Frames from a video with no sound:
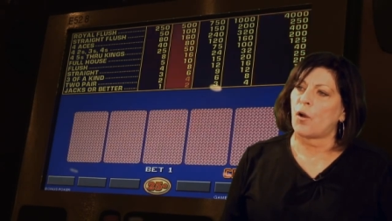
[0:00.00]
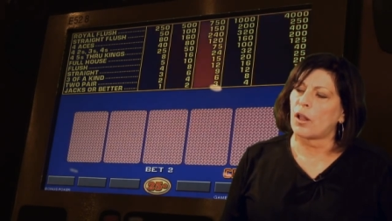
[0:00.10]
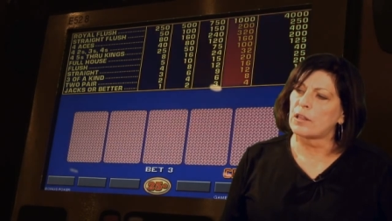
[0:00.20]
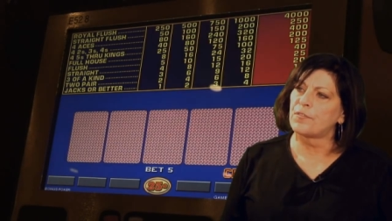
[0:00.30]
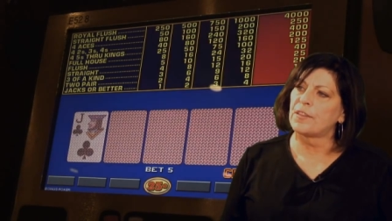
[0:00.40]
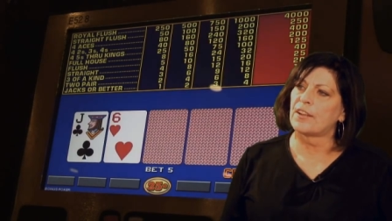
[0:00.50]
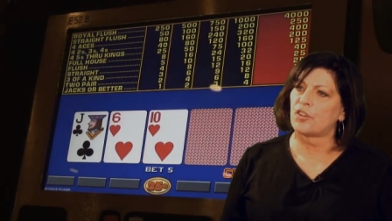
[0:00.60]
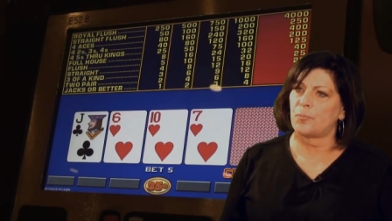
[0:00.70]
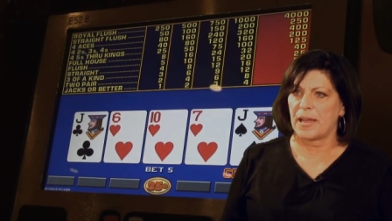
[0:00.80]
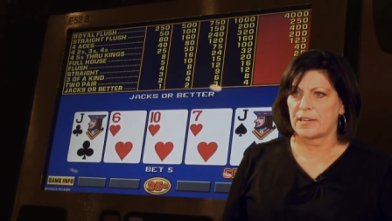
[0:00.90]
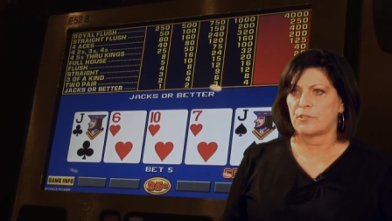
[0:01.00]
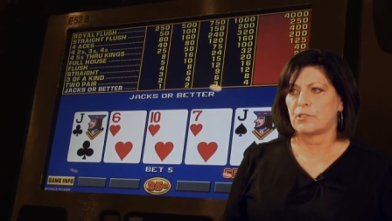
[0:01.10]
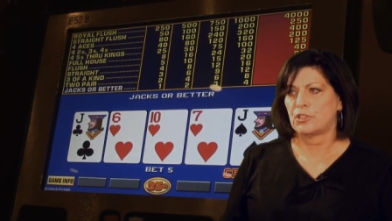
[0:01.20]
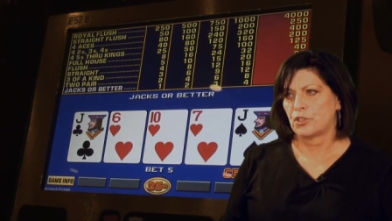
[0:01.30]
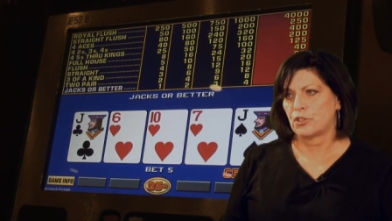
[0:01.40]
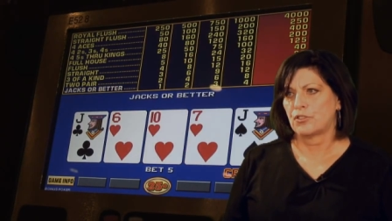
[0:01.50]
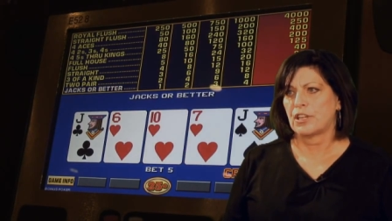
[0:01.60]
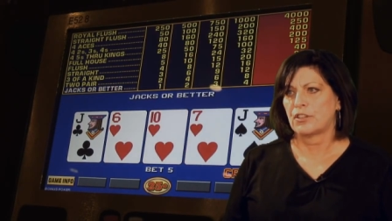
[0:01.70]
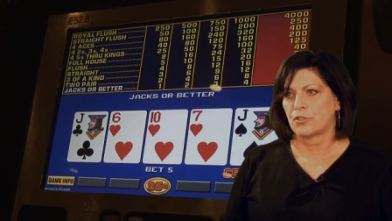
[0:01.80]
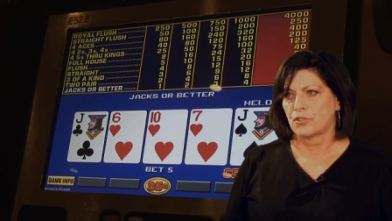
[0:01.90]
all of the expected returns
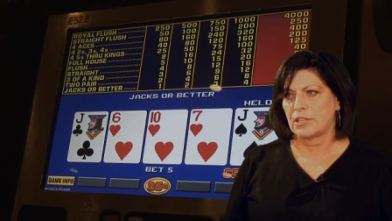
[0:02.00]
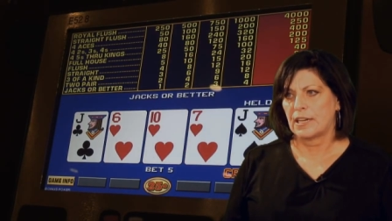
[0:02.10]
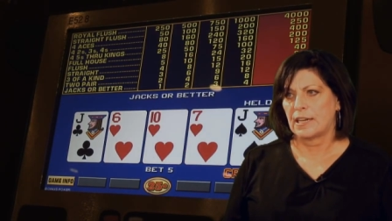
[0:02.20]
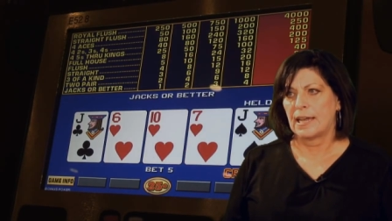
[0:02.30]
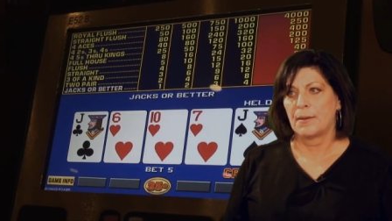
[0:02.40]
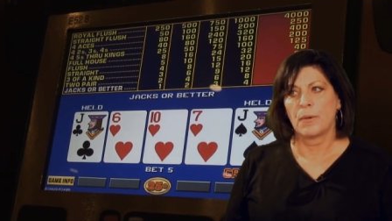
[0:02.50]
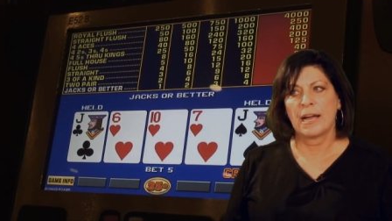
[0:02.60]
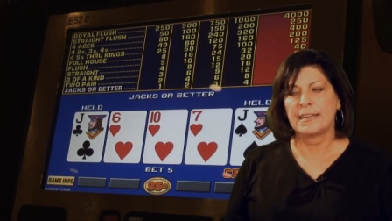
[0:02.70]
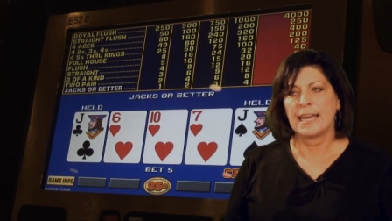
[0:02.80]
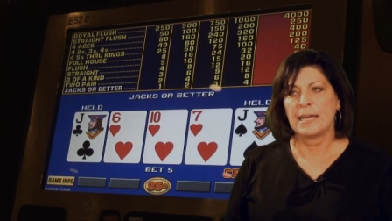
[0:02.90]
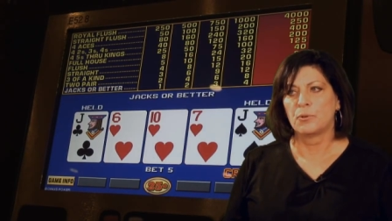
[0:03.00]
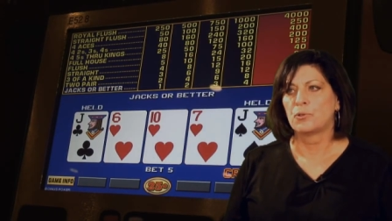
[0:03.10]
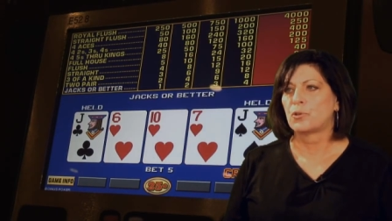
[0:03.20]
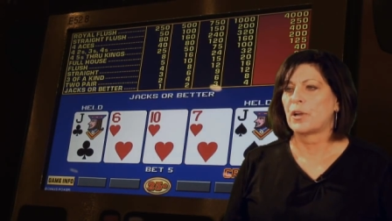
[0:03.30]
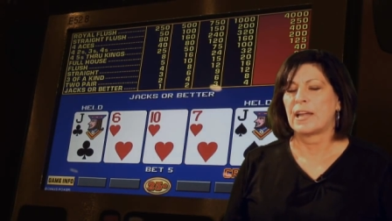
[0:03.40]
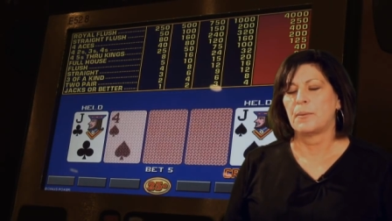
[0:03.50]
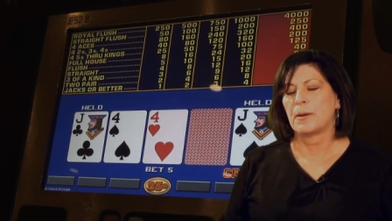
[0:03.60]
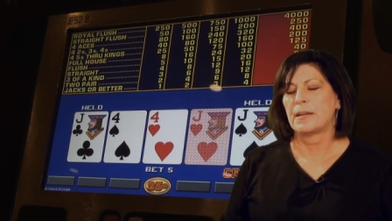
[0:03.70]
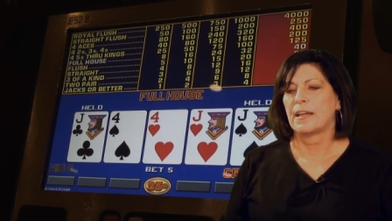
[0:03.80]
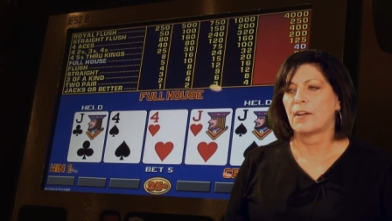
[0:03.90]
that you'll see in my table or
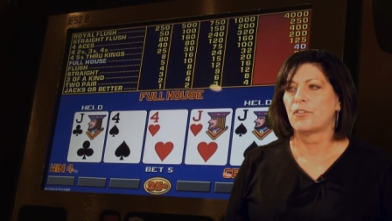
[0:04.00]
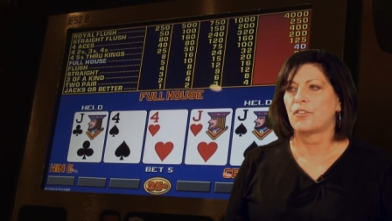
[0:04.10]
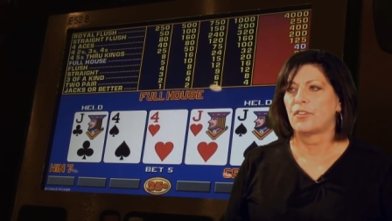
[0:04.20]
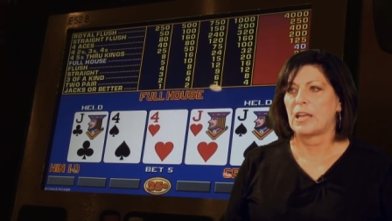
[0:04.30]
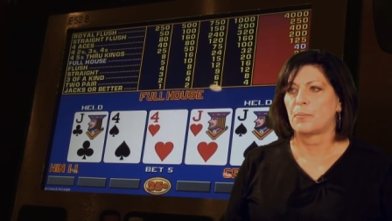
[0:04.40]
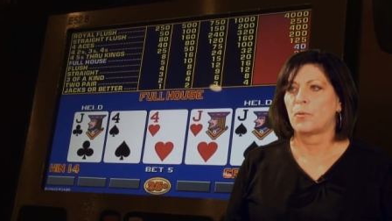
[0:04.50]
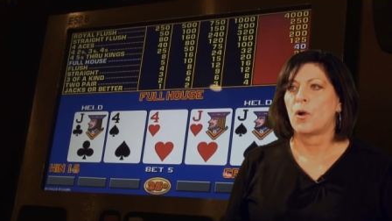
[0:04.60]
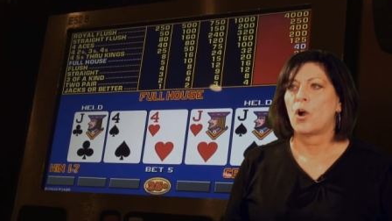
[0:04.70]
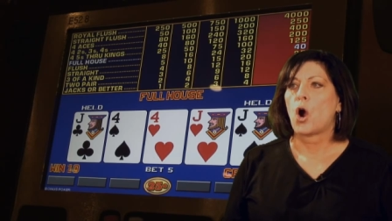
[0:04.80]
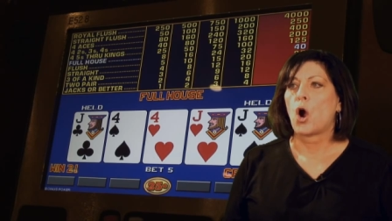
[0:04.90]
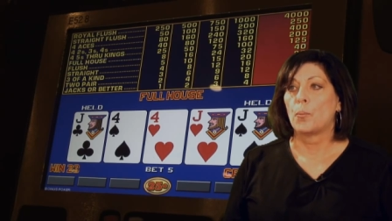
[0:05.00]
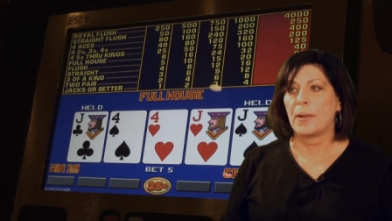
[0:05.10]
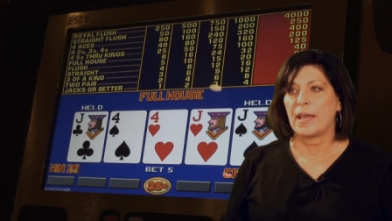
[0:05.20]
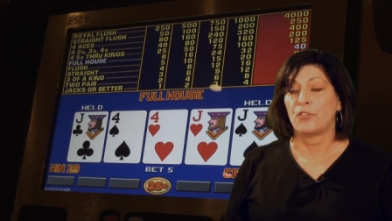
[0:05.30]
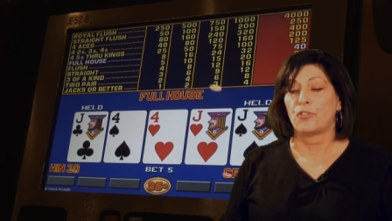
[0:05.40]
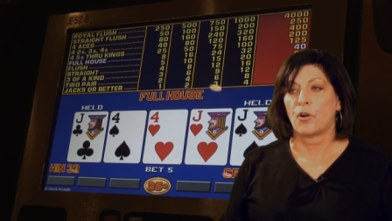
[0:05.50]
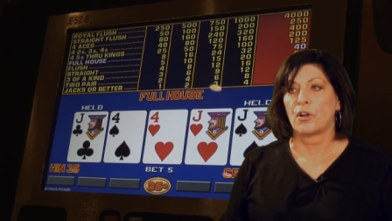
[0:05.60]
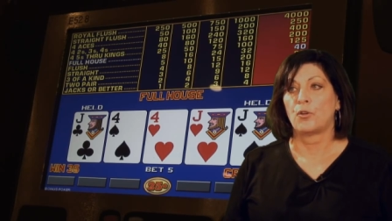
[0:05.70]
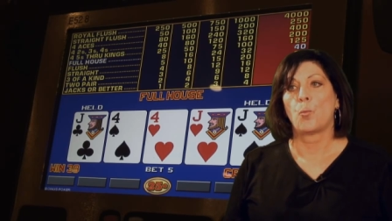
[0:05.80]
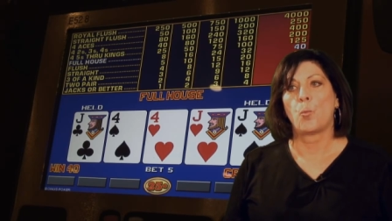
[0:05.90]
anybody else's table are based
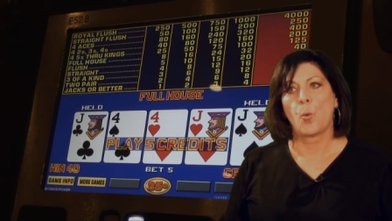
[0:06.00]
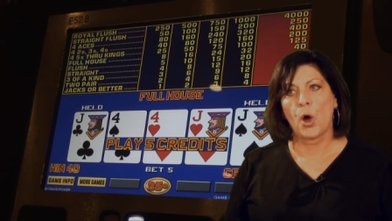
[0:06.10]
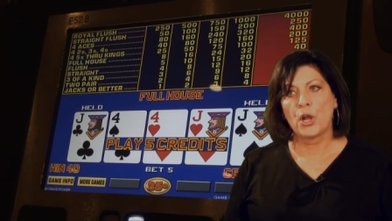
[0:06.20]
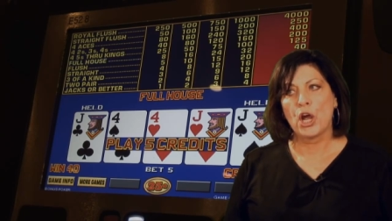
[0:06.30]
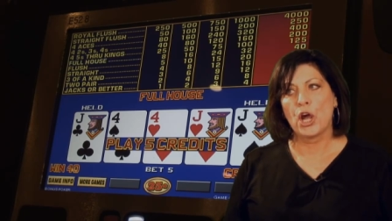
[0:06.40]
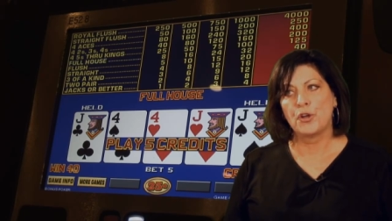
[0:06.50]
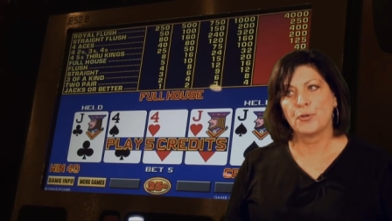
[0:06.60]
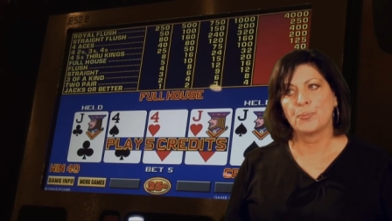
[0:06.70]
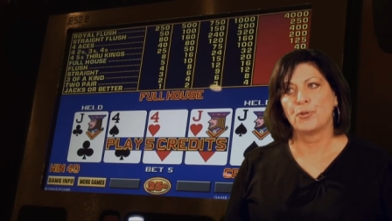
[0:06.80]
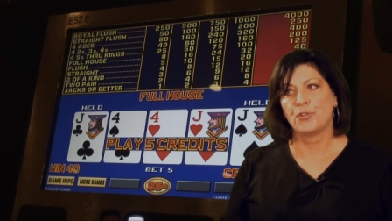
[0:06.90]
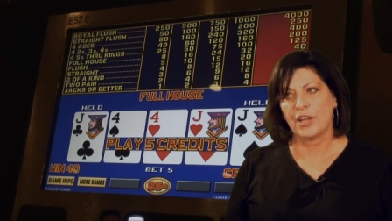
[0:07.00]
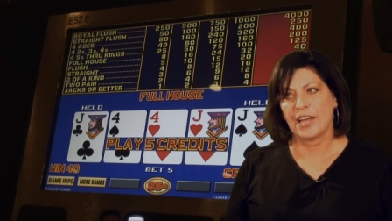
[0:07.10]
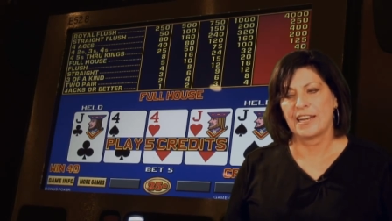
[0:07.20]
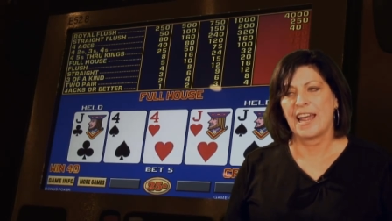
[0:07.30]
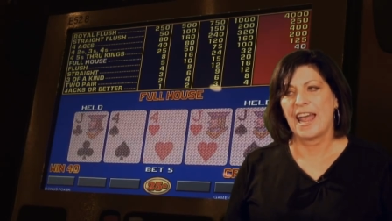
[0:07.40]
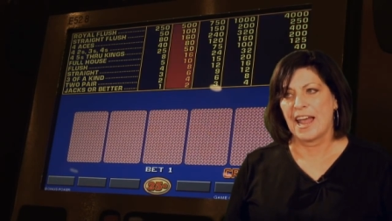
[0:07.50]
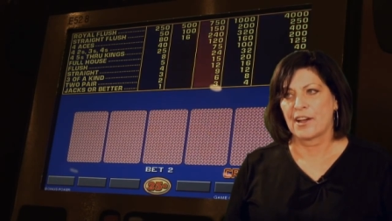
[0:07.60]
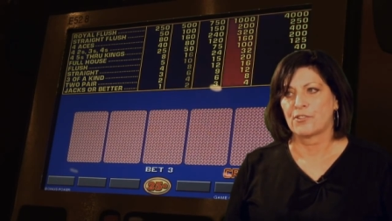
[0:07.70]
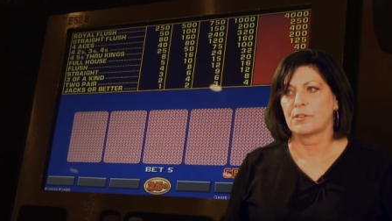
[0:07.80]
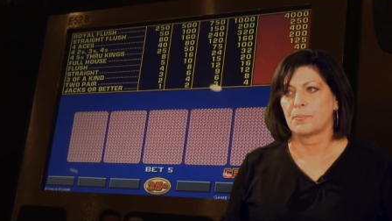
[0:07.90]
on 100%
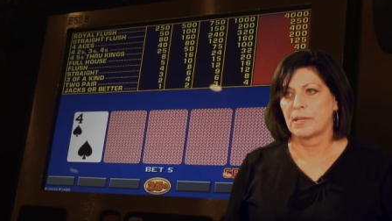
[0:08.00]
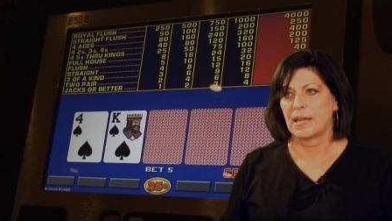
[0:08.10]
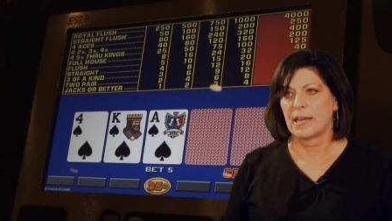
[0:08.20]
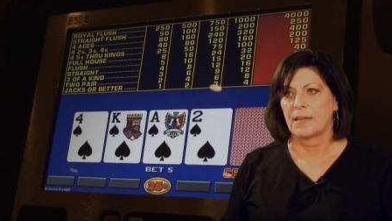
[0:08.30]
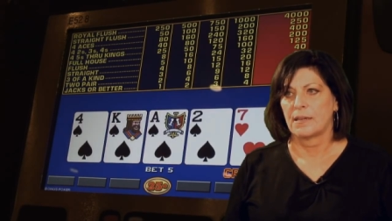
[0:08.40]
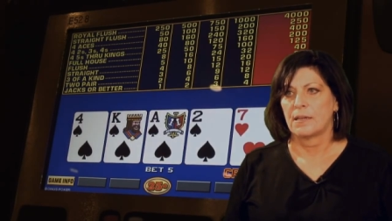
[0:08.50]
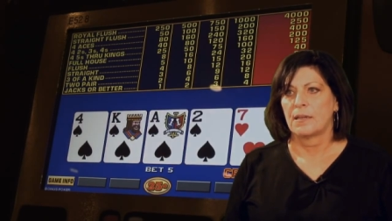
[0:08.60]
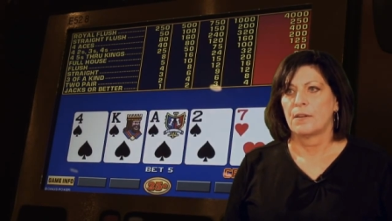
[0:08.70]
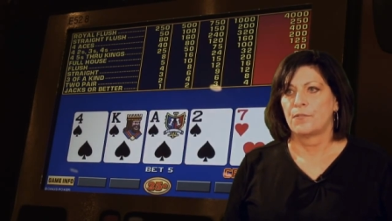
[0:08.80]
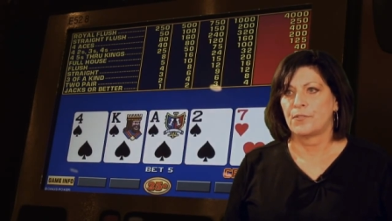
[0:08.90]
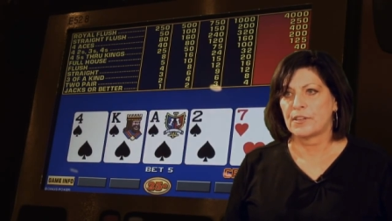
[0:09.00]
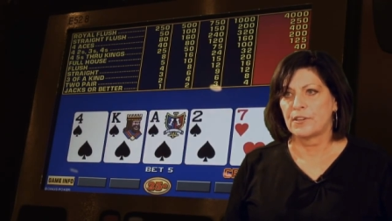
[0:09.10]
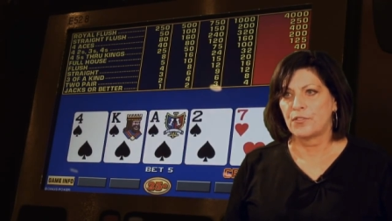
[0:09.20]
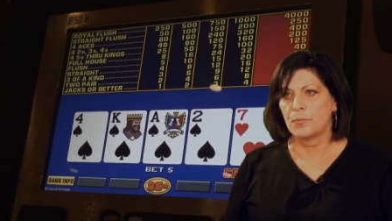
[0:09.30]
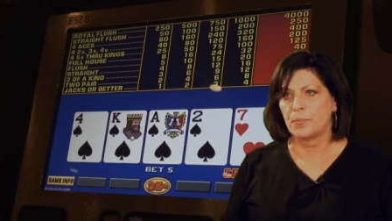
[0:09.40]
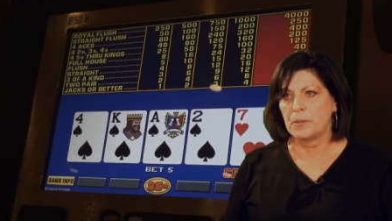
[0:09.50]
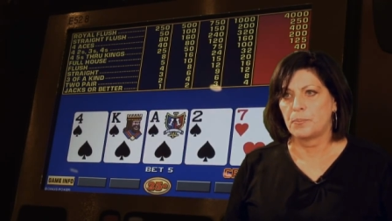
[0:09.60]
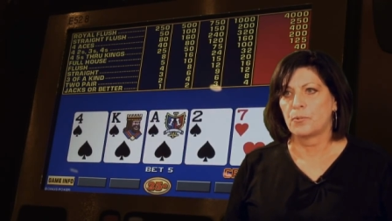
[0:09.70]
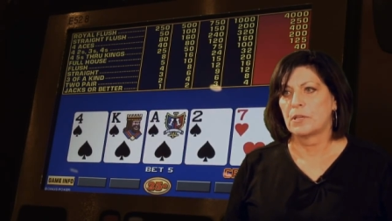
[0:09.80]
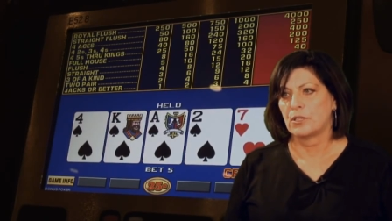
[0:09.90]
accurate play. Very few
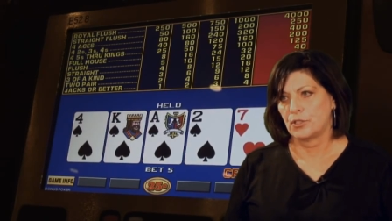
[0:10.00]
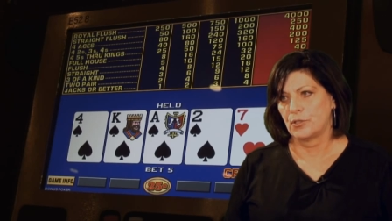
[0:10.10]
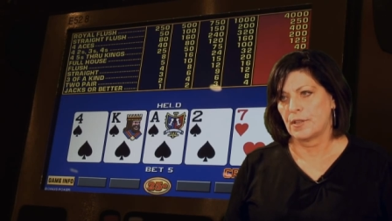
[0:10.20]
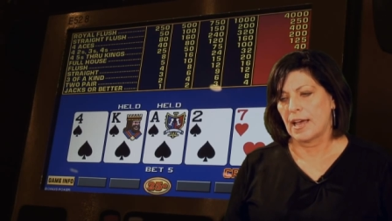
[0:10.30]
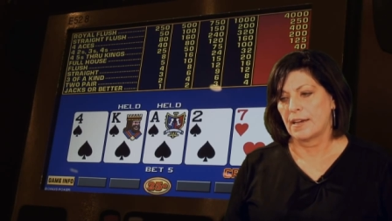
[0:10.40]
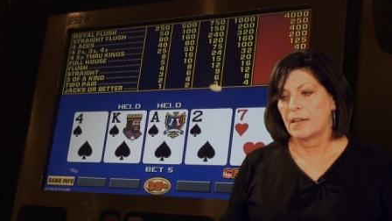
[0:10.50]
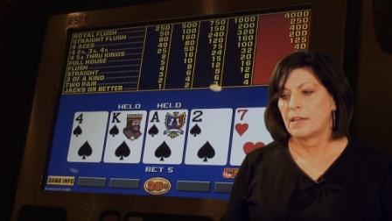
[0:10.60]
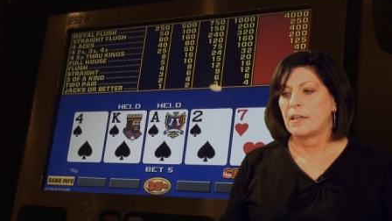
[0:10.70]
people can do that.